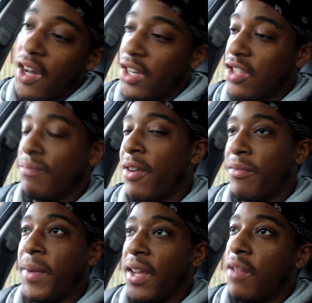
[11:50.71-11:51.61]
It doesn't bother
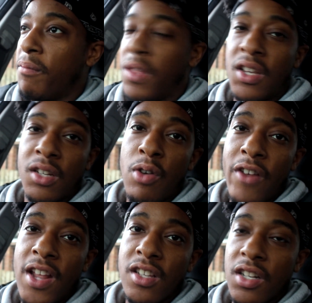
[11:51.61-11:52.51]
me. The quick
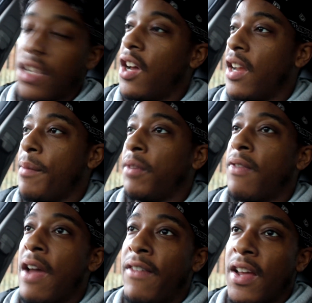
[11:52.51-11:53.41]
release on the
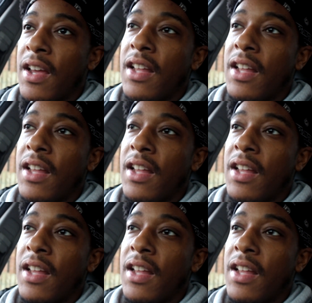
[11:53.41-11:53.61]
MS5,